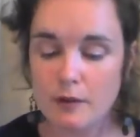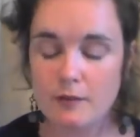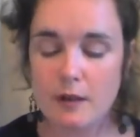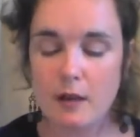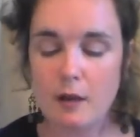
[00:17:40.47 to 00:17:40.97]

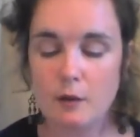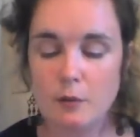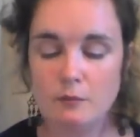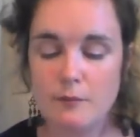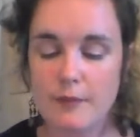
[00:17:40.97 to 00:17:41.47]

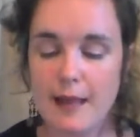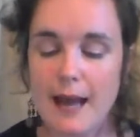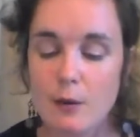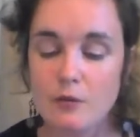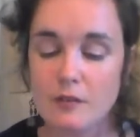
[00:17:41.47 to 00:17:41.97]
So the
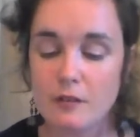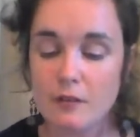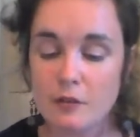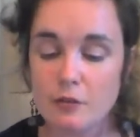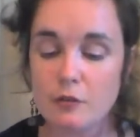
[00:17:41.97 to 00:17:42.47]
houses on
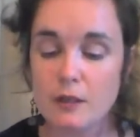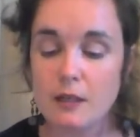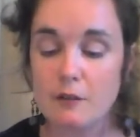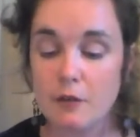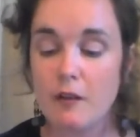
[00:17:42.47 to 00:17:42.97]
the street
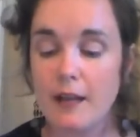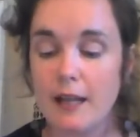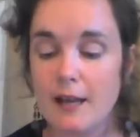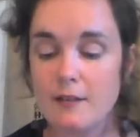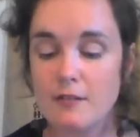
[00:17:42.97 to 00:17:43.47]
have got their
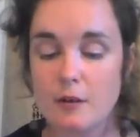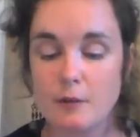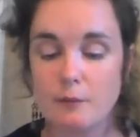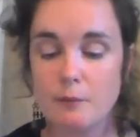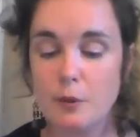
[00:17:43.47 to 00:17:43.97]
lights
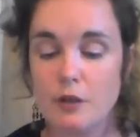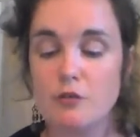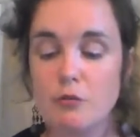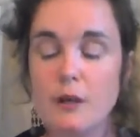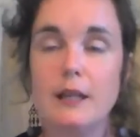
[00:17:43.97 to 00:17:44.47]
on, but
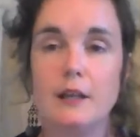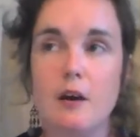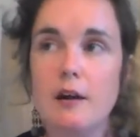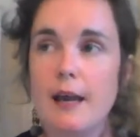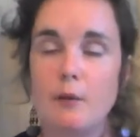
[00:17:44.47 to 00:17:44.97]
it's really
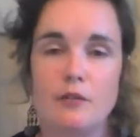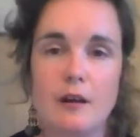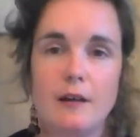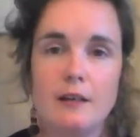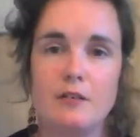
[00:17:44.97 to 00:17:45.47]
dark outside.